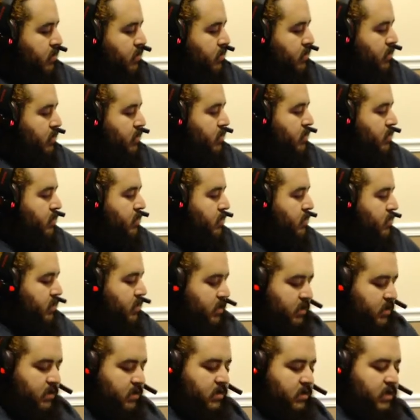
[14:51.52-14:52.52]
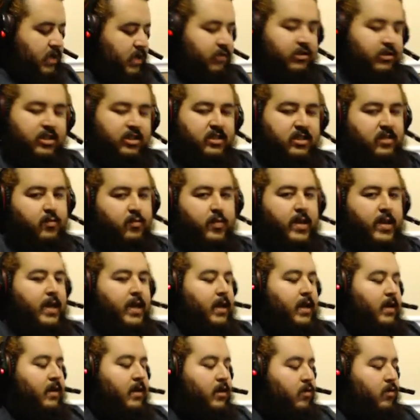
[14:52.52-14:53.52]
That was just a pen.
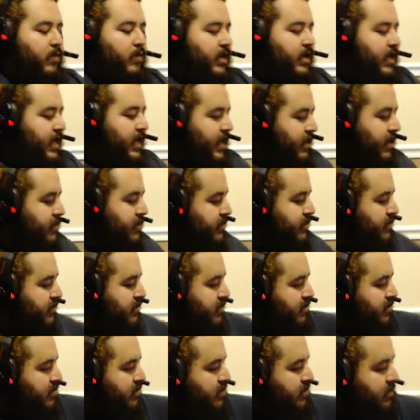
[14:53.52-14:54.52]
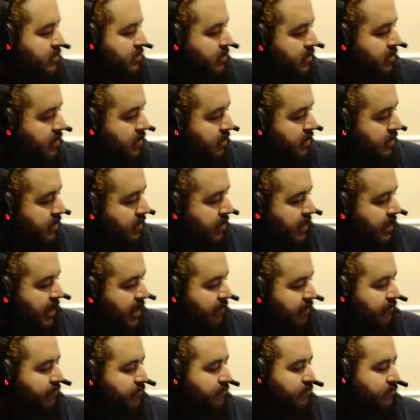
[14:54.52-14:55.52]
Nobody cares. Have
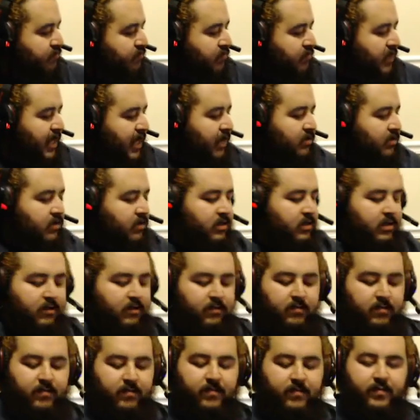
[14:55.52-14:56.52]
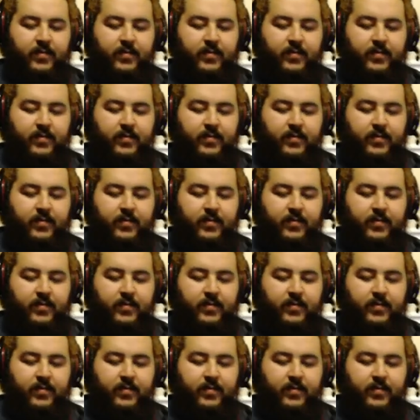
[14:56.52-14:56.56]
thousands of them.